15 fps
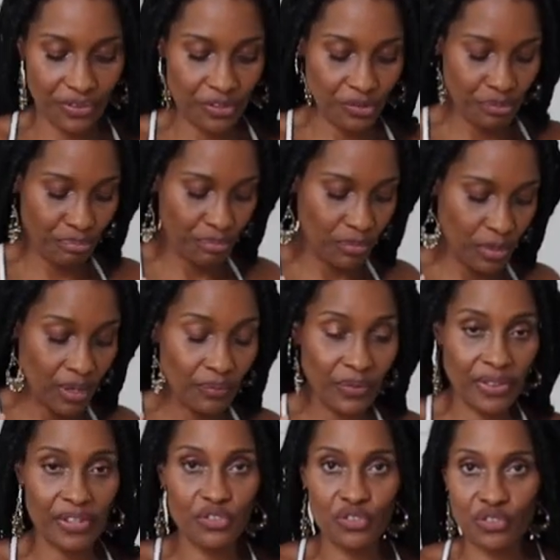this
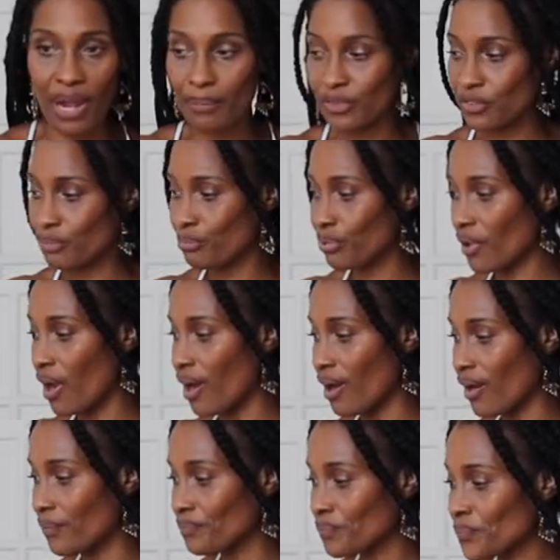with a strapless
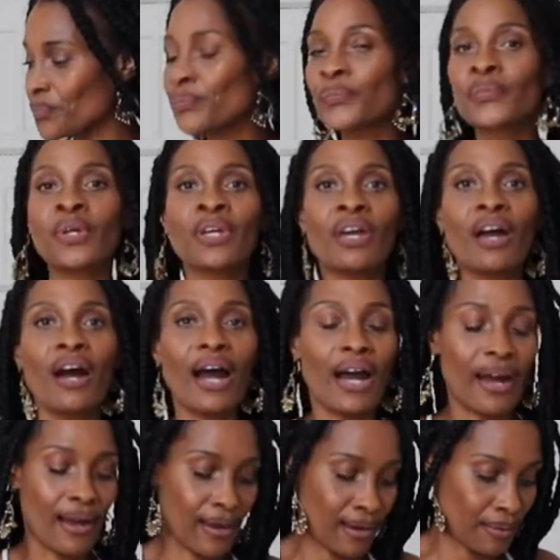bra.
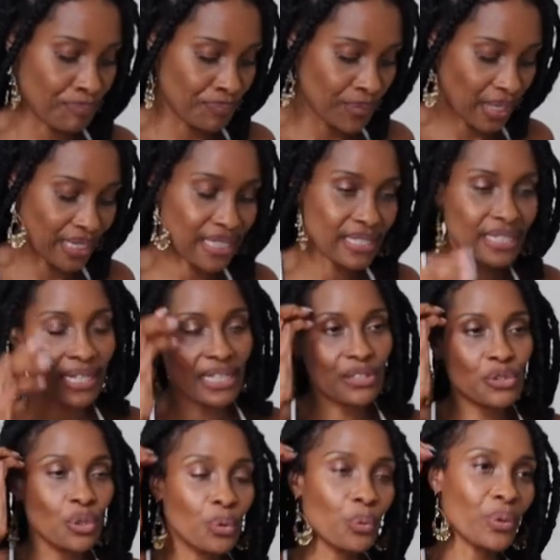Um, I decided
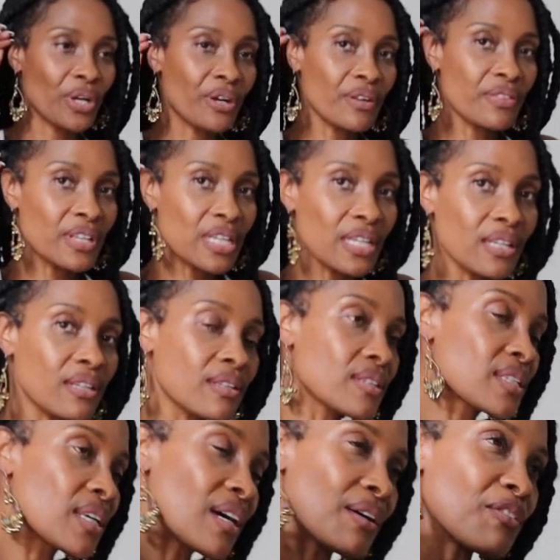to wear these
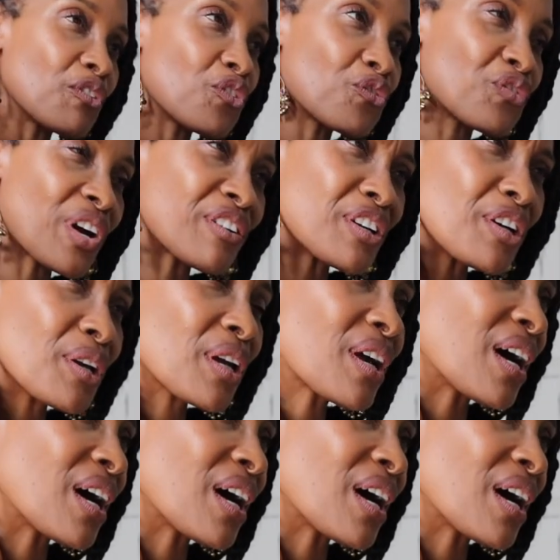very,